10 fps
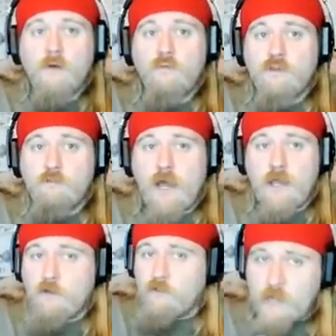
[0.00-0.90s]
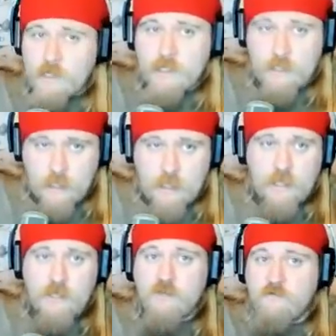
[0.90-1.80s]
with my crazy
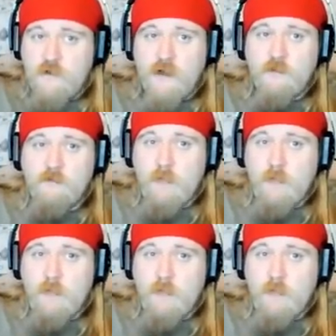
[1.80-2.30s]
need to follow